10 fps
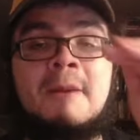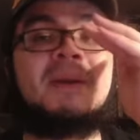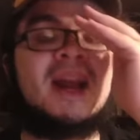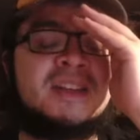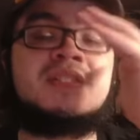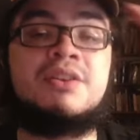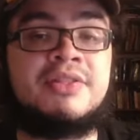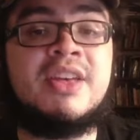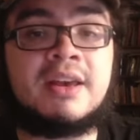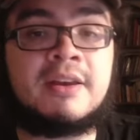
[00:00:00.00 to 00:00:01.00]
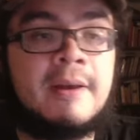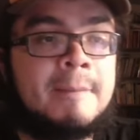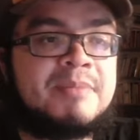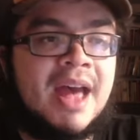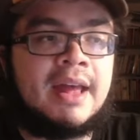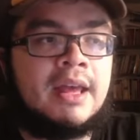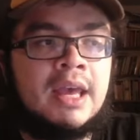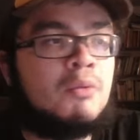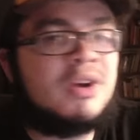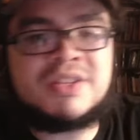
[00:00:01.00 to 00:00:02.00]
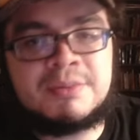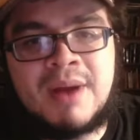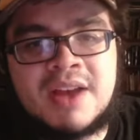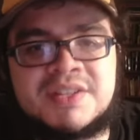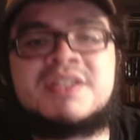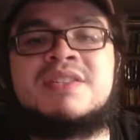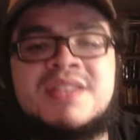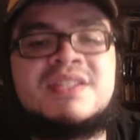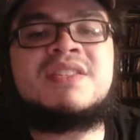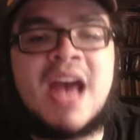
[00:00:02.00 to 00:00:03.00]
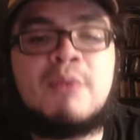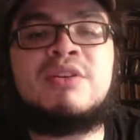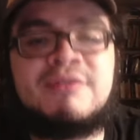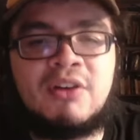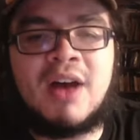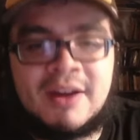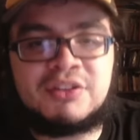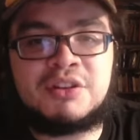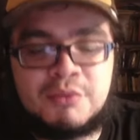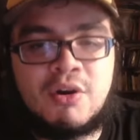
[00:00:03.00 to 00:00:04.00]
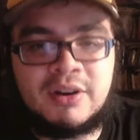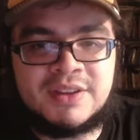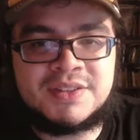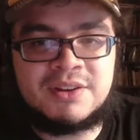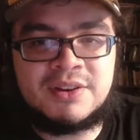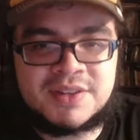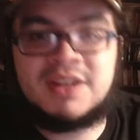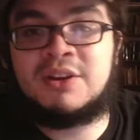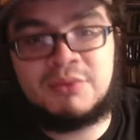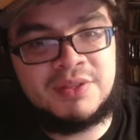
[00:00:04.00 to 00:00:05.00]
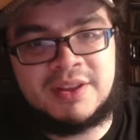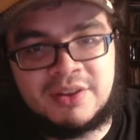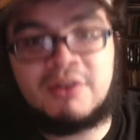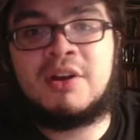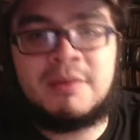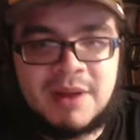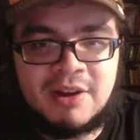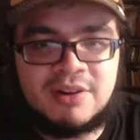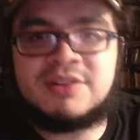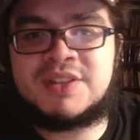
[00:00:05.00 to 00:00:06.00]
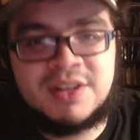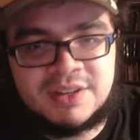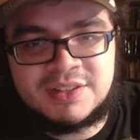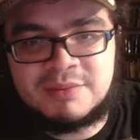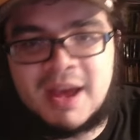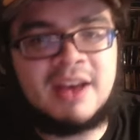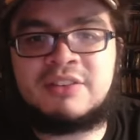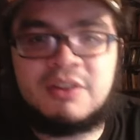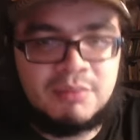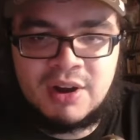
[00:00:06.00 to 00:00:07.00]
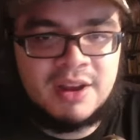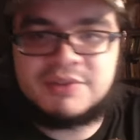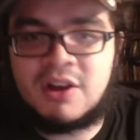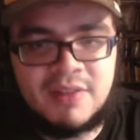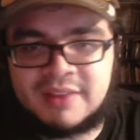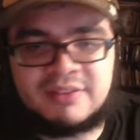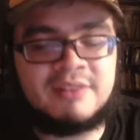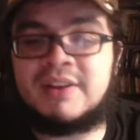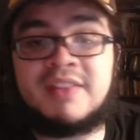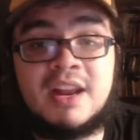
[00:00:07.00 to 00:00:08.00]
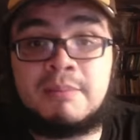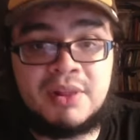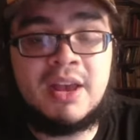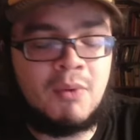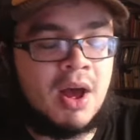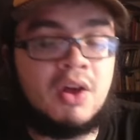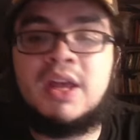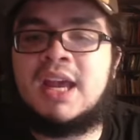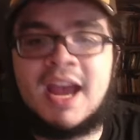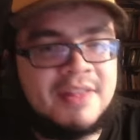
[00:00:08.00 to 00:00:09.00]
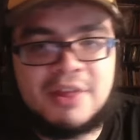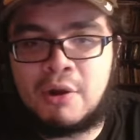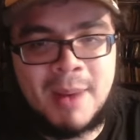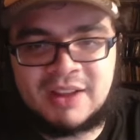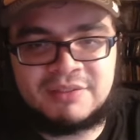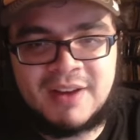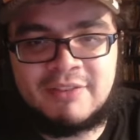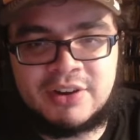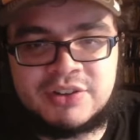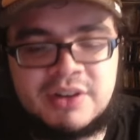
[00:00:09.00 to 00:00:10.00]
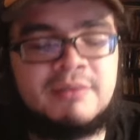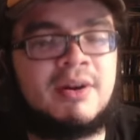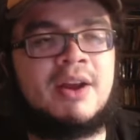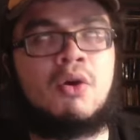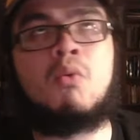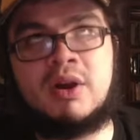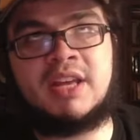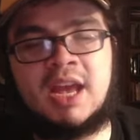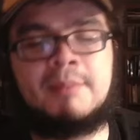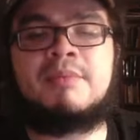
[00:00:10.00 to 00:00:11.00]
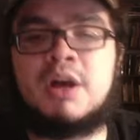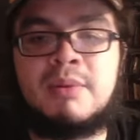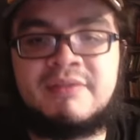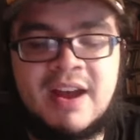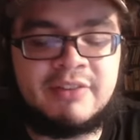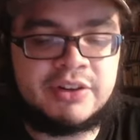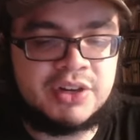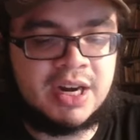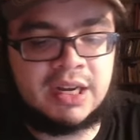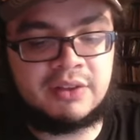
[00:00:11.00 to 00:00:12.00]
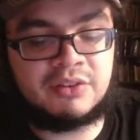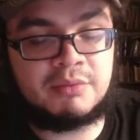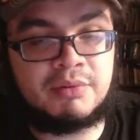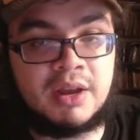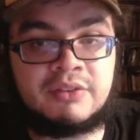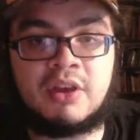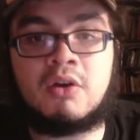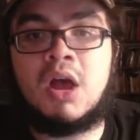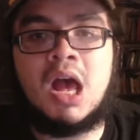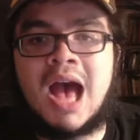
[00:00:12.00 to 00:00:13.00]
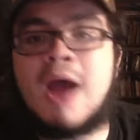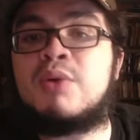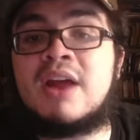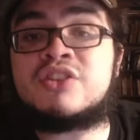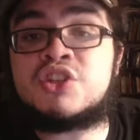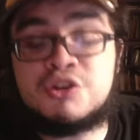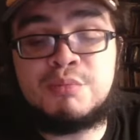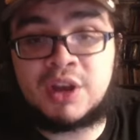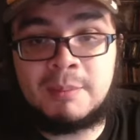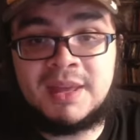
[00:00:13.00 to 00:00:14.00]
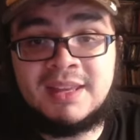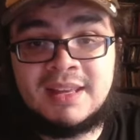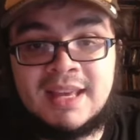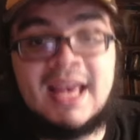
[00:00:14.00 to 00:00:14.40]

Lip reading: But I still think that it wouldn't surprise us because this is how we felt after the Milwaukee series. What'd they do? Mariners, D-backs, Braves, all that stuff. Like, they didn't play well, and then they were back to 500, right? Or one game above 500 heading into the break. So I would not super commit.